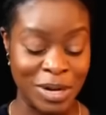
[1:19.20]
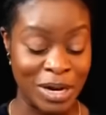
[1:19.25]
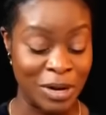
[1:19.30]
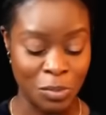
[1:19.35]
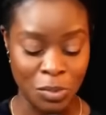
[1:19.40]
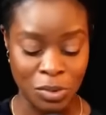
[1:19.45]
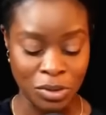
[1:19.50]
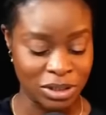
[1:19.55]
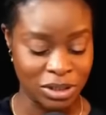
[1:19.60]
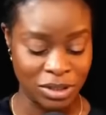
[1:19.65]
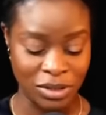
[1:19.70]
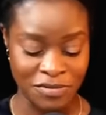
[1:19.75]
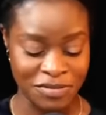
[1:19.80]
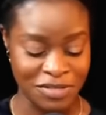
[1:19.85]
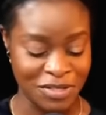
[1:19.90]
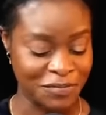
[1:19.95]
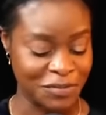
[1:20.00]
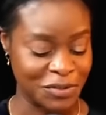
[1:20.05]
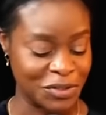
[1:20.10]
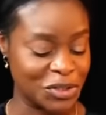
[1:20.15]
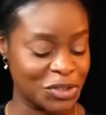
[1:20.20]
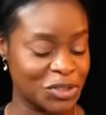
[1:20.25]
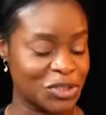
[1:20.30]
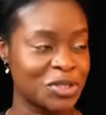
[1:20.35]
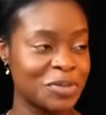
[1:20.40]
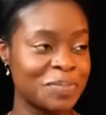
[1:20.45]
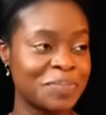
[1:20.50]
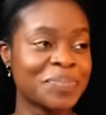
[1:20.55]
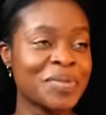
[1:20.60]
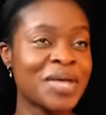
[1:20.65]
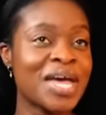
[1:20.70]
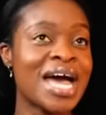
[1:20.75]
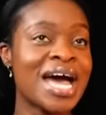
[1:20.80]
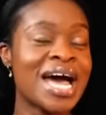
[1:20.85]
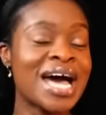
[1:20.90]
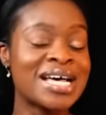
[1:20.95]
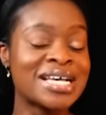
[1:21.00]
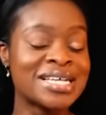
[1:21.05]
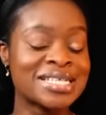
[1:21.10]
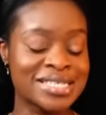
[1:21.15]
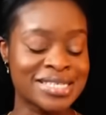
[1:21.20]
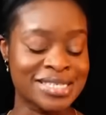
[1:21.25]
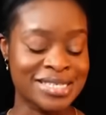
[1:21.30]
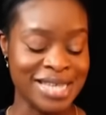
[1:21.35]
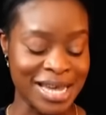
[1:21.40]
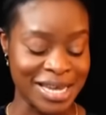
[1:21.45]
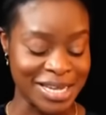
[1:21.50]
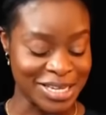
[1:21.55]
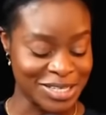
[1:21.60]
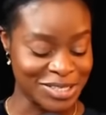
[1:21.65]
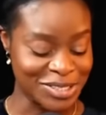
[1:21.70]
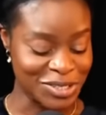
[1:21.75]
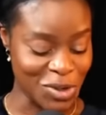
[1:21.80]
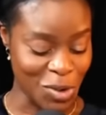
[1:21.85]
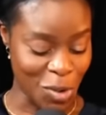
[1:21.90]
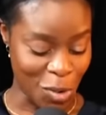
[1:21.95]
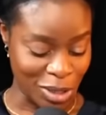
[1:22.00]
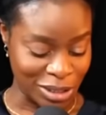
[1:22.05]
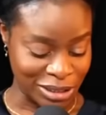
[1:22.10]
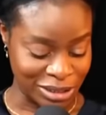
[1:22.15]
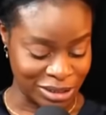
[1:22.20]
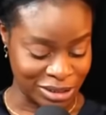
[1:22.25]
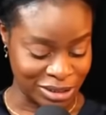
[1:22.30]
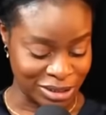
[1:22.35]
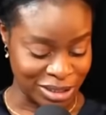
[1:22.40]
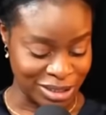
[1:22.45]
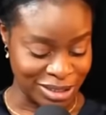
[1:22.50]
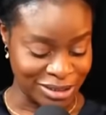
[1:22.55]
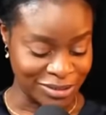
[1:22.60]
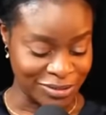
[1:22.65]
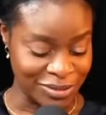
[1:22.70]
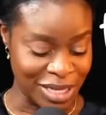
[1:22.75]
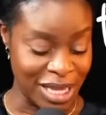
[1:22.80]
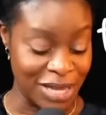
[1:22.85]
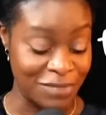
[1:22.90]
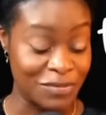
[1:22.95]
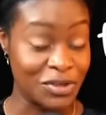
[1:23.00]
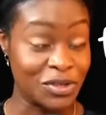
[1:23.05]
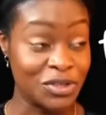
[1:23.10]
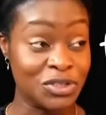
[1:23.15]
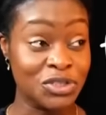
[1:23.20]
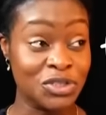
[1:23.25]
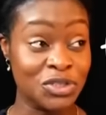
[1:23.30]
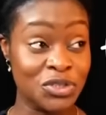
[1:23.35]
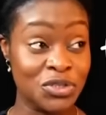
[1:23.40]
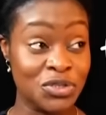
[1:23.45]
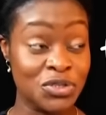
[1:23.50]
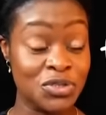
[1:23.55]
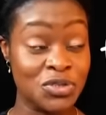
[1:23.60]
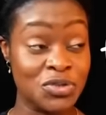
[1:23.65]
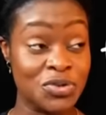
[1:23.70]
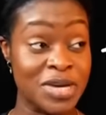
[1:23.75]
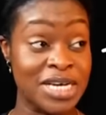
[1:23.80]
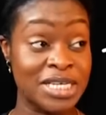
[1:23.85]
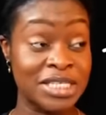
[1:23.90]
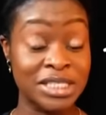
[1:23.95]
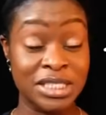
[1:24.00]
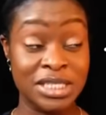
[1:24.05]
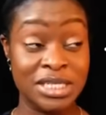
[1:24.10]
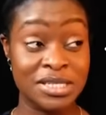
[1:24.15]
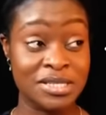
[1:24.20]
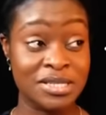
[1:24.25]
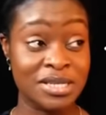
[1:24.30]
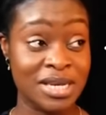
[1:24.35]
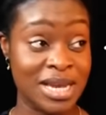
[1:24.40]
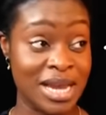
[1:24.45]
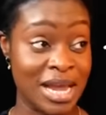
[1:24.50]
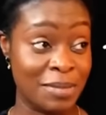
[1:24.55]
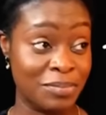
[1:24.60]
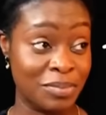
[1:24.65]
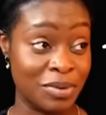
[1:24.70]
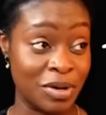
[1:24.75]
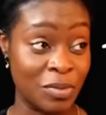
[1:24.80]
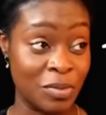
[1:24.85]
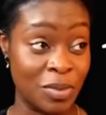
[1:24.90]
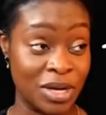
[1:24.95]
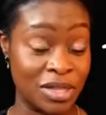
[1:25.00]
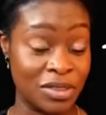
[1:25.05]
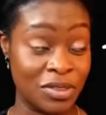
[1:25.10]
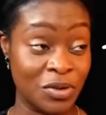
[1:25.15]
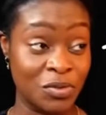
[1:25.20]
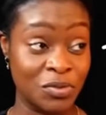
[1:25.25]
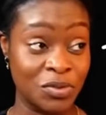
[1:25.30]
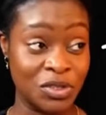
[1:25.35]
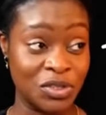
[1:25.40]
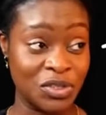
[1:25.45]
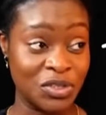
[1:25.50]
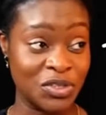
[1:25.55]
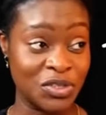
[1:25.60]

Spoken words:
but I watch a lot of stuff on YouTube. Second question, if you could choose two engineers to collaborate with, who would you